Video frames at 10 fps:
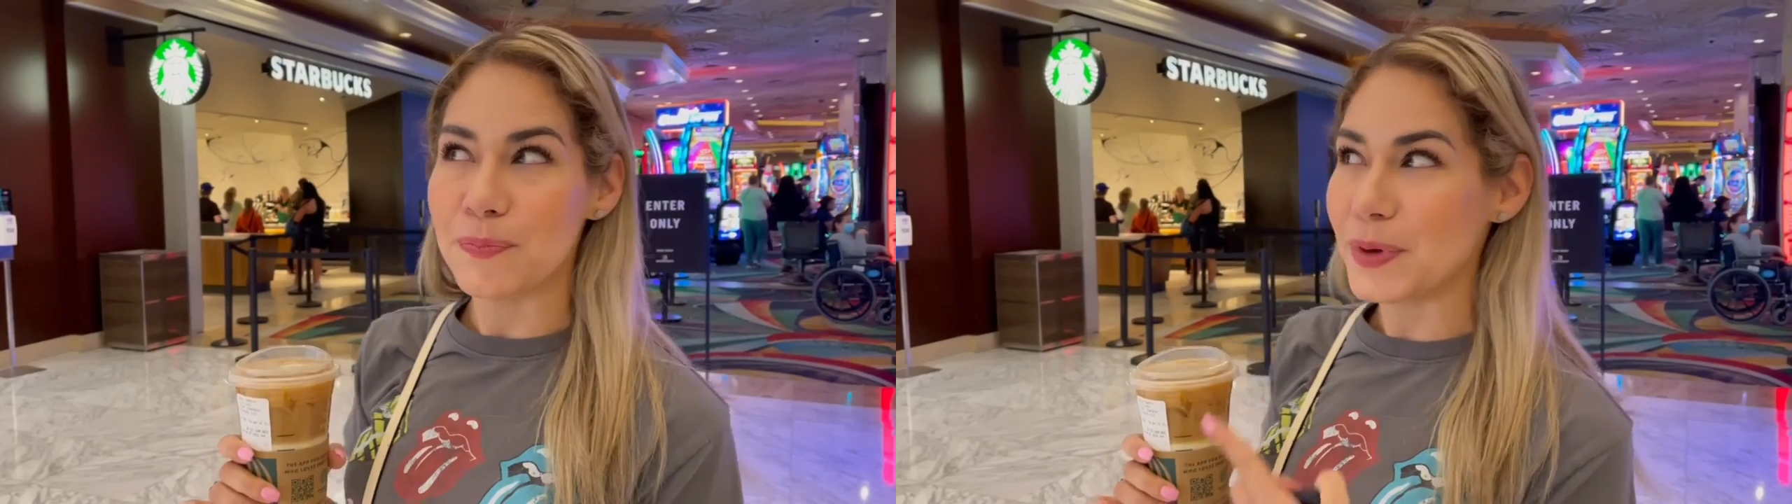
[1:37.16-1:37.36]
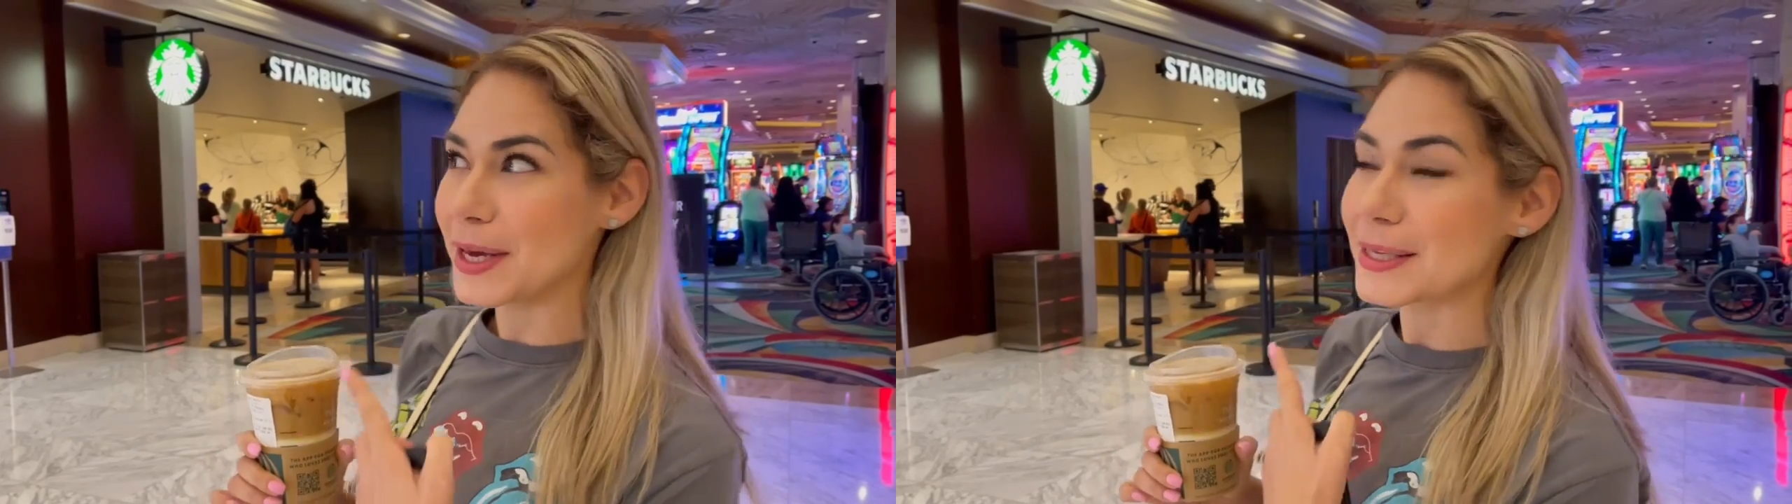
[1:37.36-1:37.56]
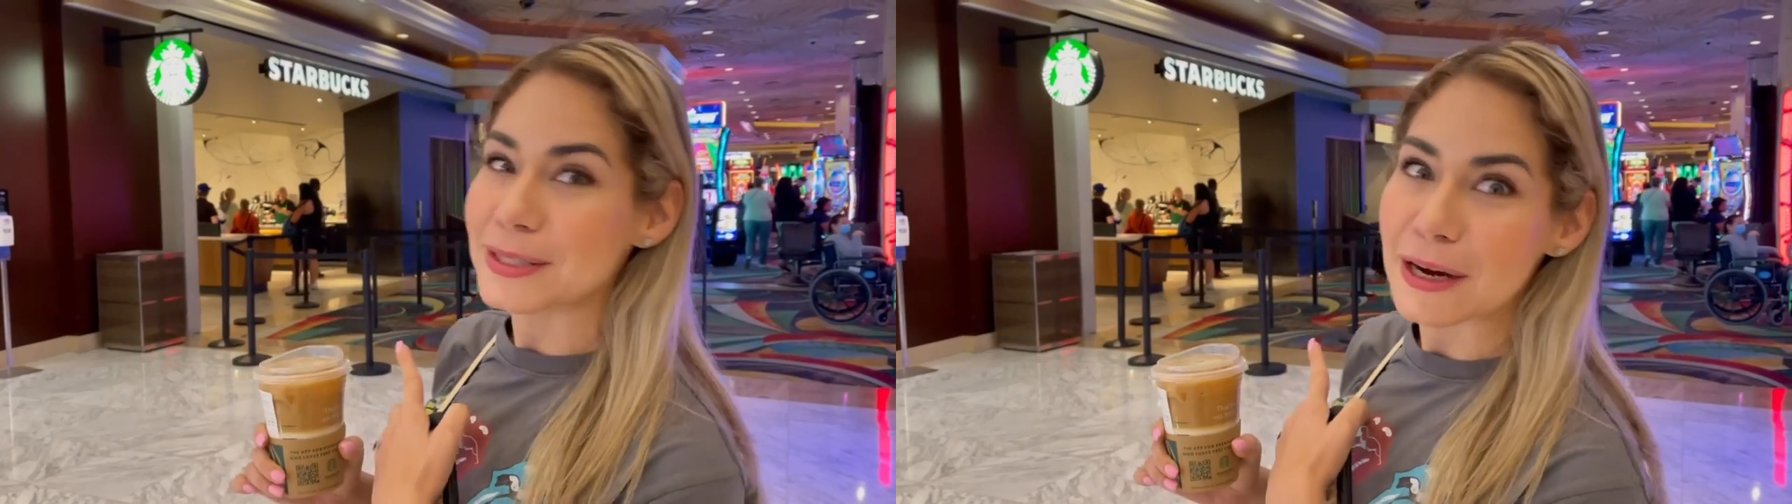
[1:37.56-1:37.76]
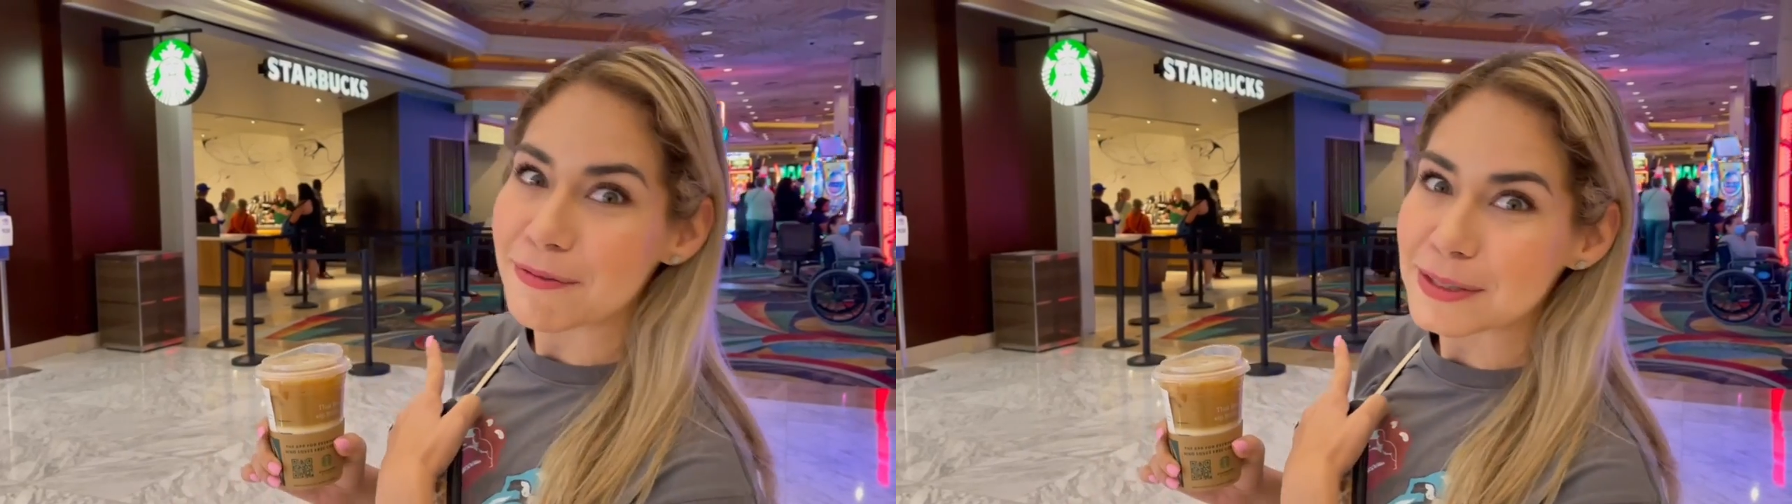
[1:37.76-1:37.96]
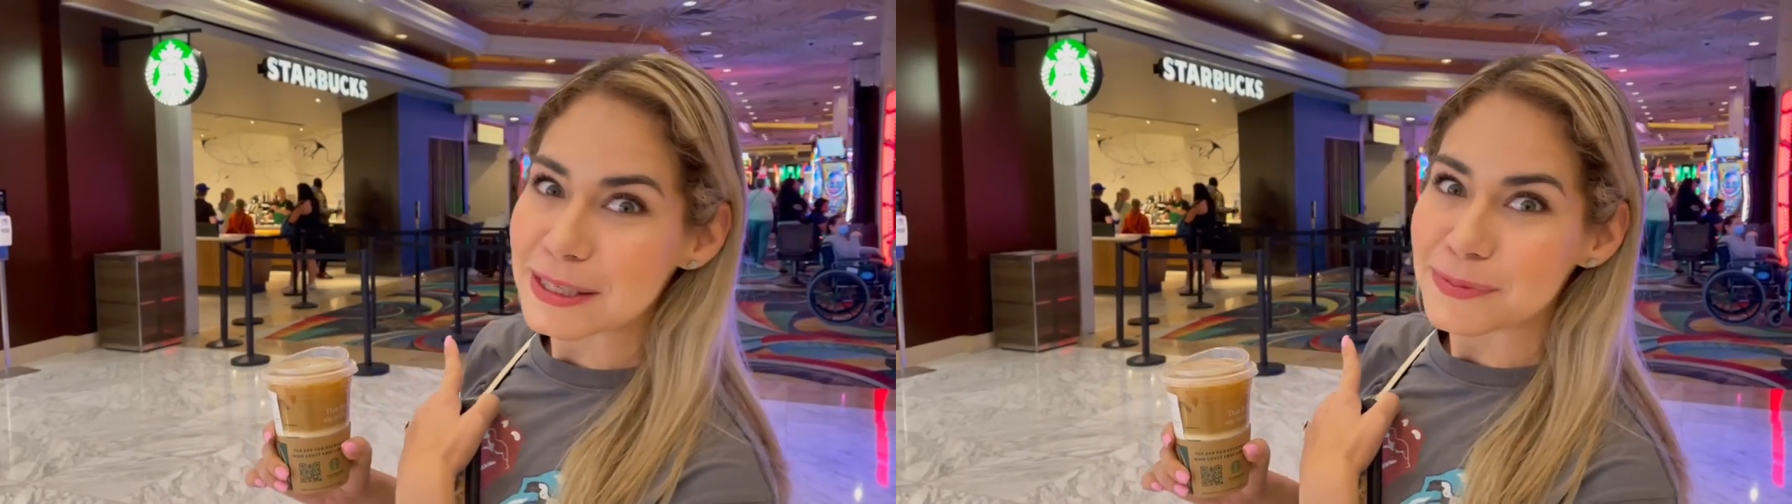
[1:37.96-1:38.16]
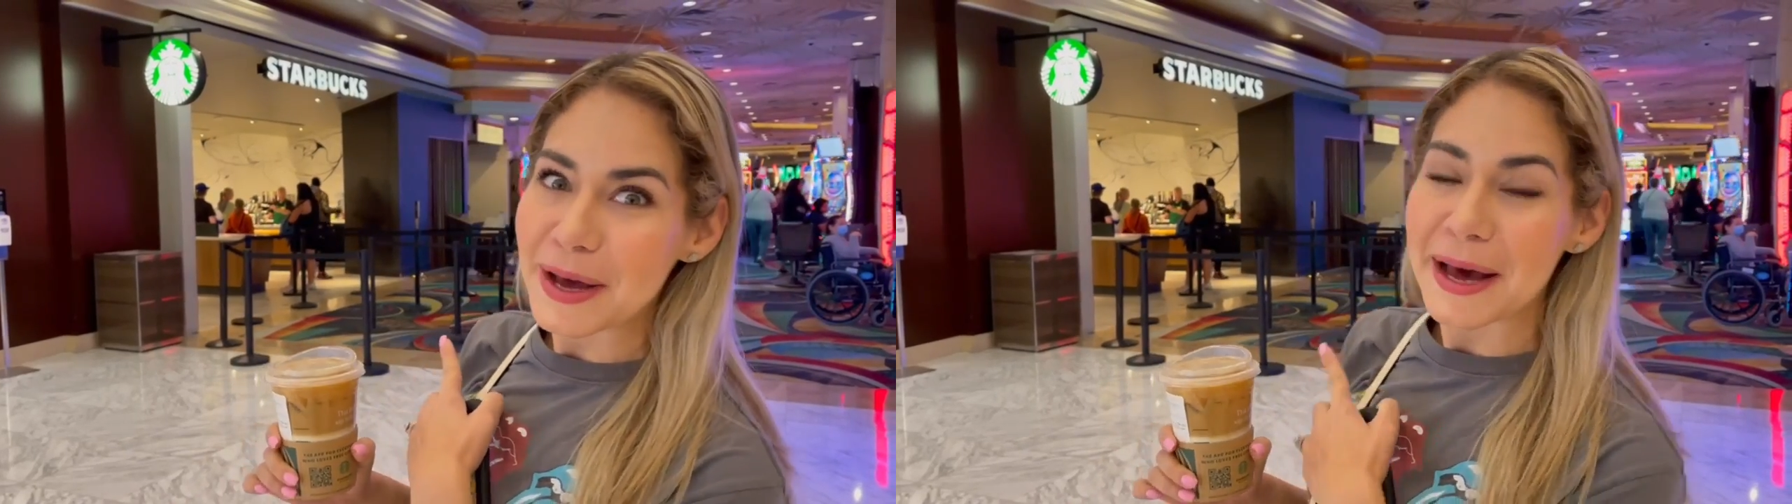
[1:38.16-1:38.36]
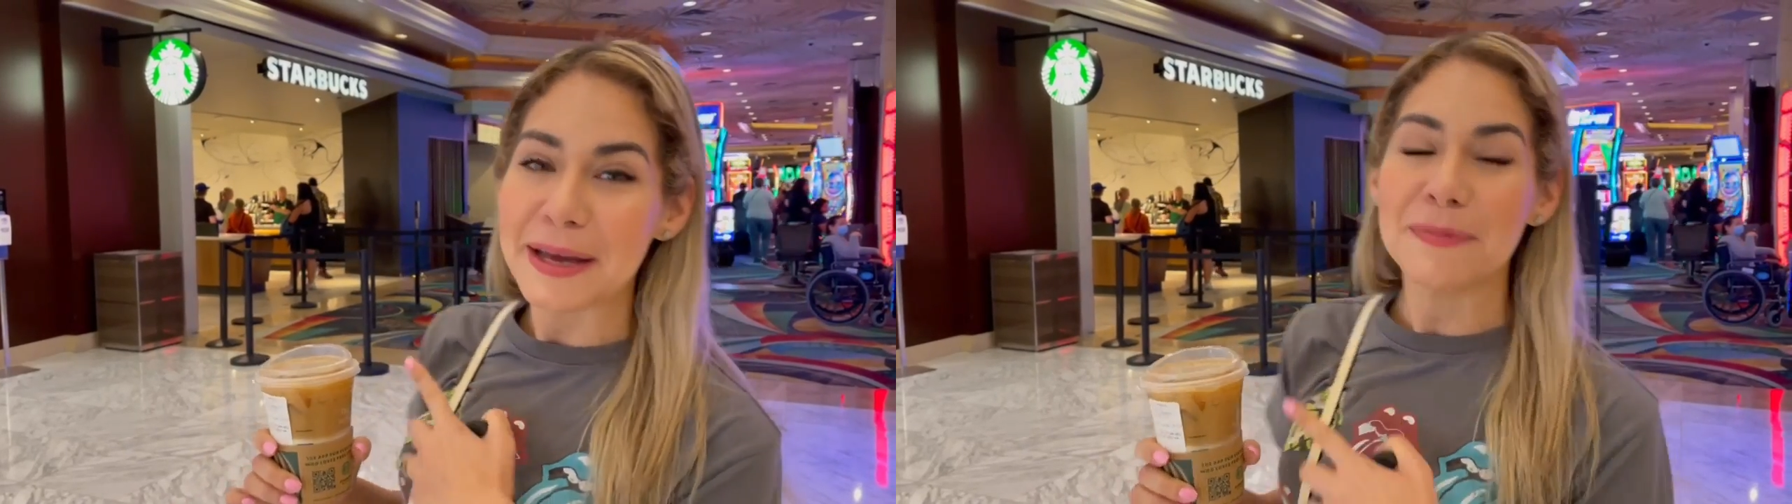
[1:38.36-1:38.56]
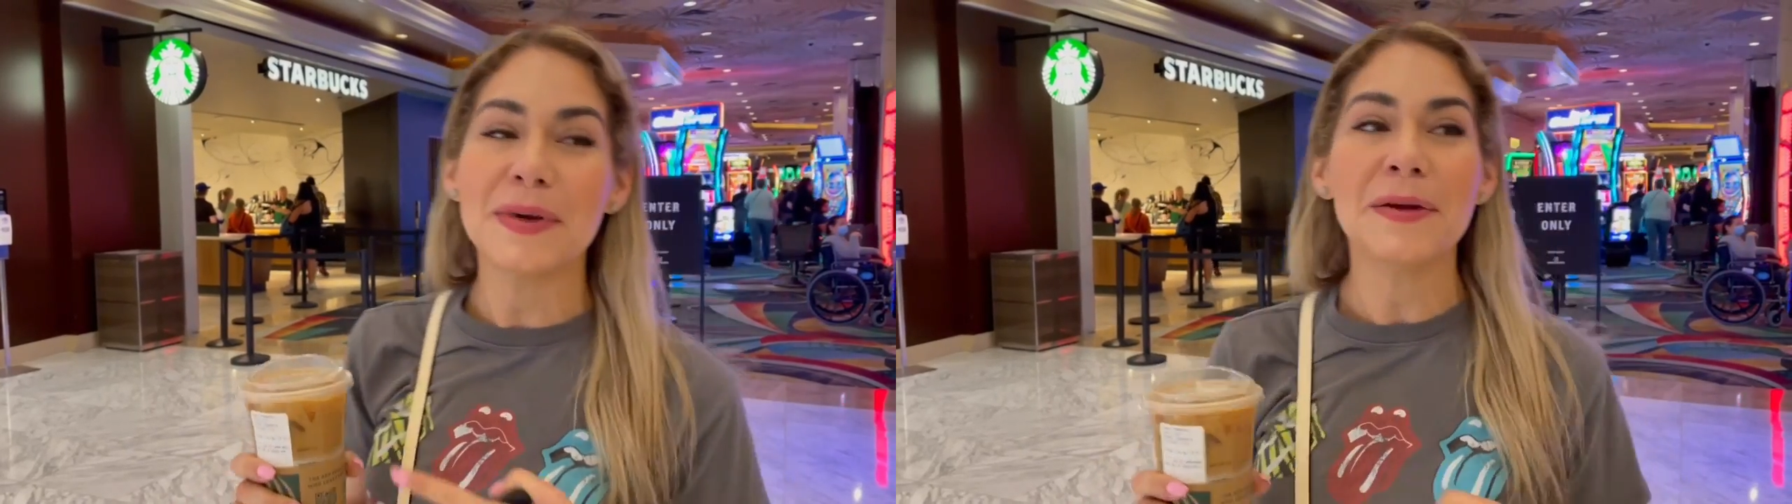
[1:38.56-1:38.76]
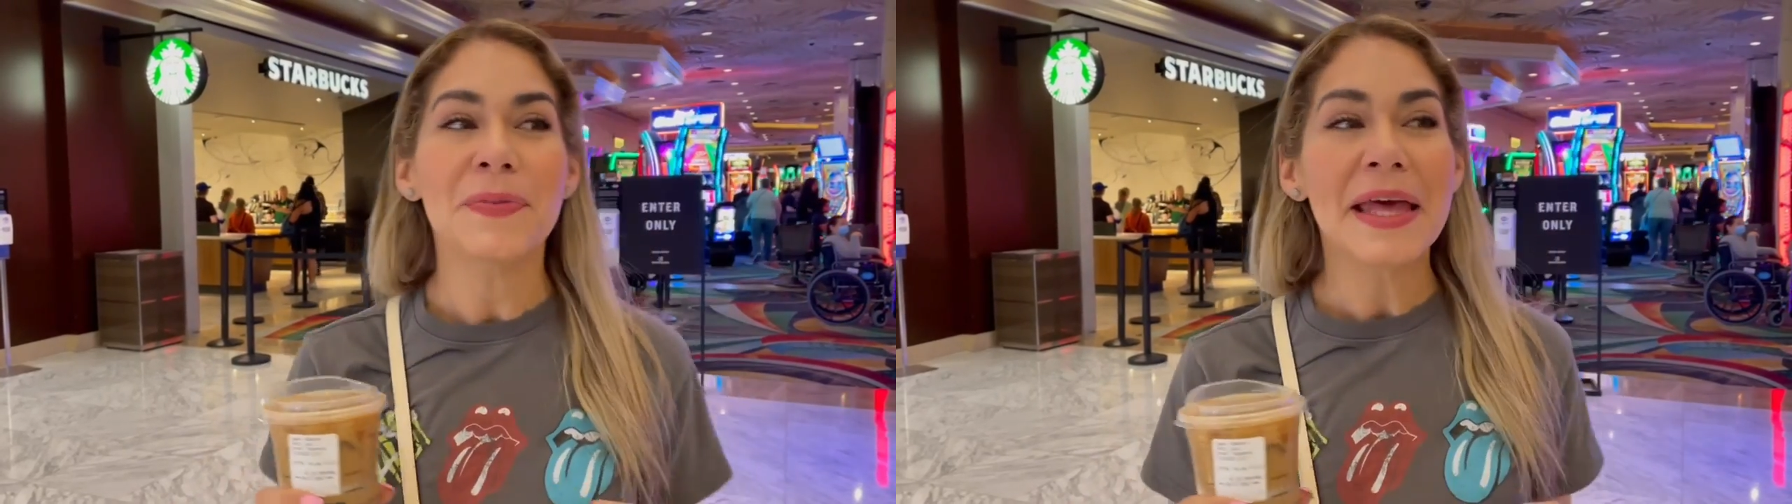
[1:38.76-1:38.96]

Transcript: big Starbucks that's behind me.